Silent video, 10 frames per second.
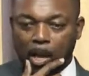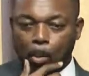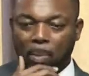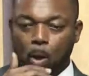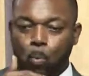
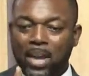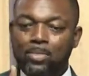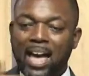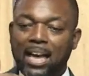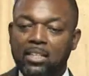But when
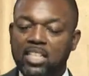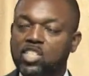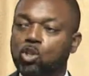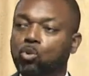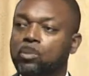that
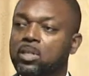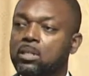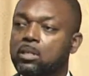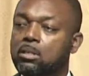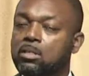disagreement
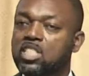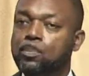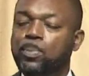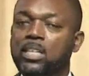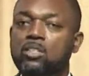
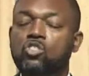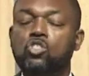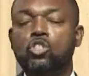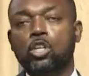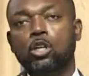speaks
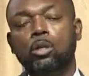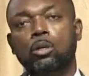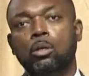to,